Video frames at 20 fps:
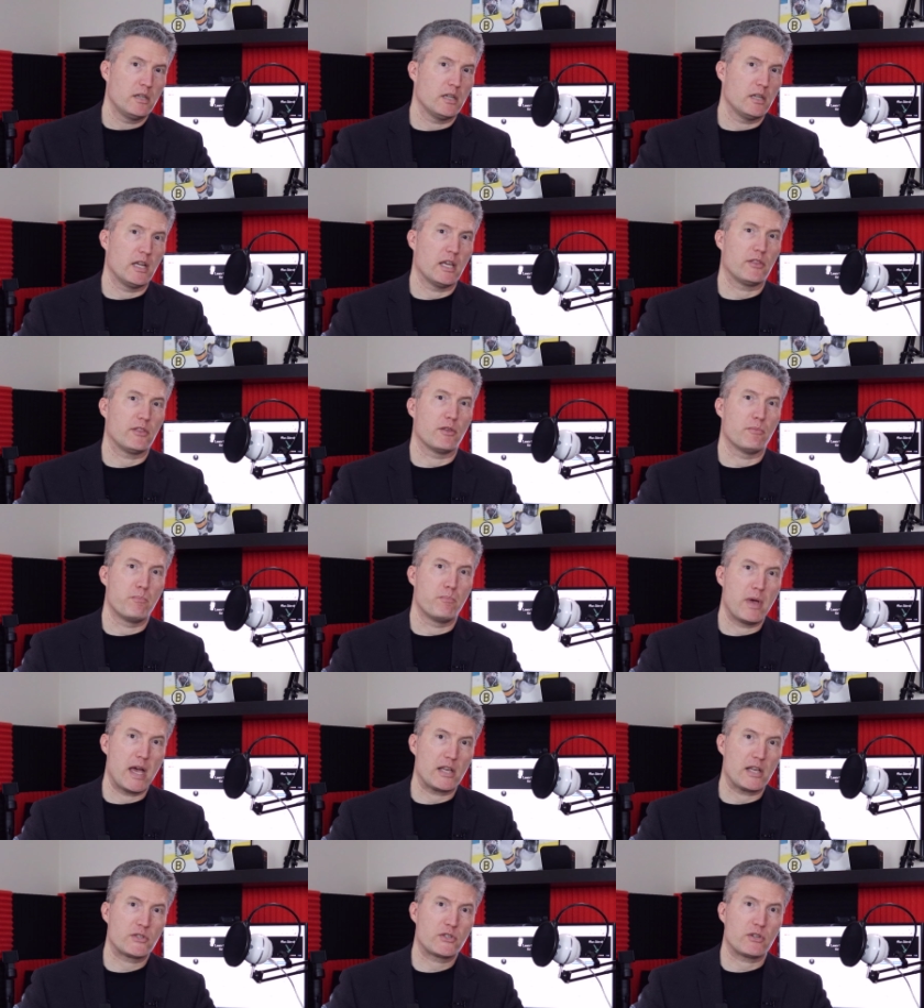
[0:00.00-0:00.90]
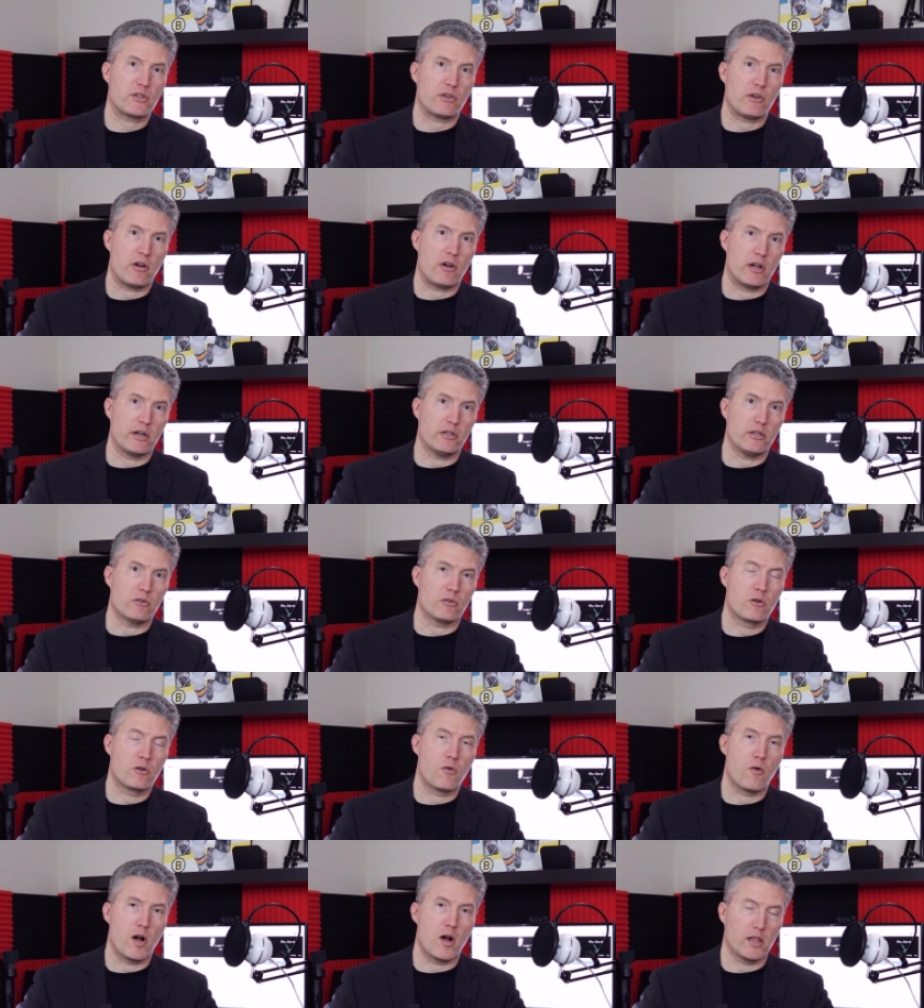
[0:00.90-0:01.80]
to get the best
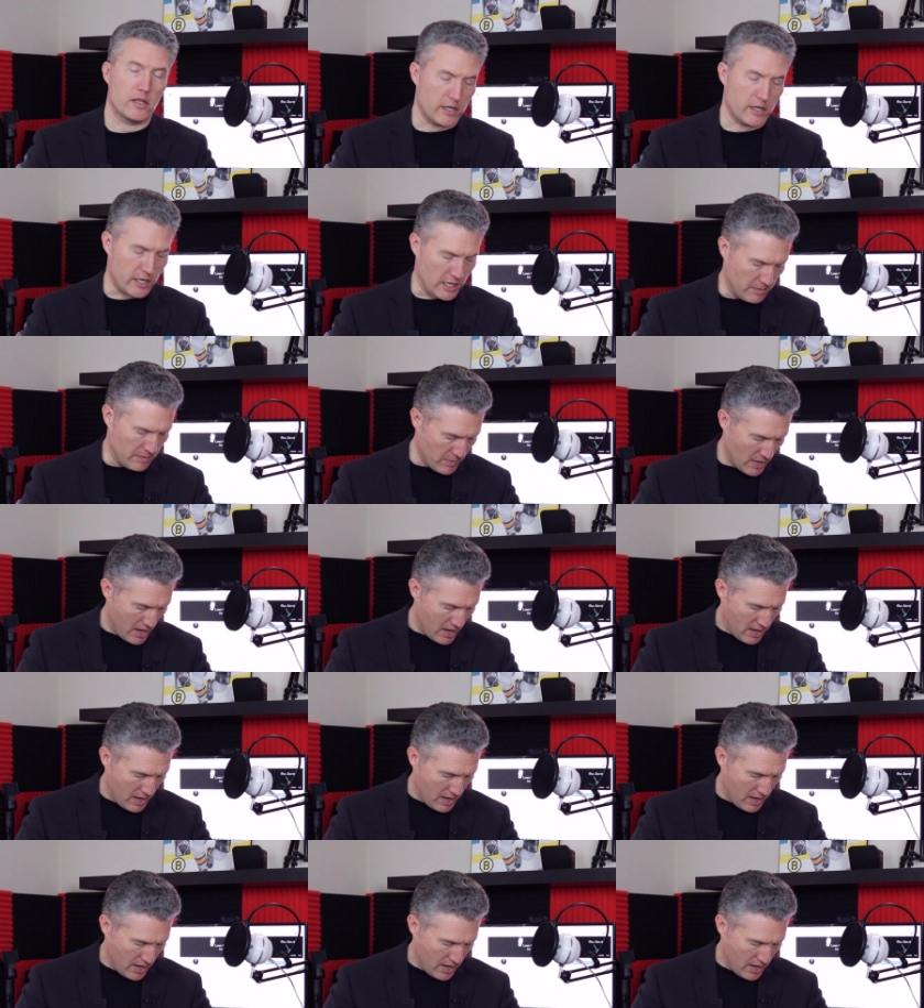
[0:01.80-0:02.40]
audio quality.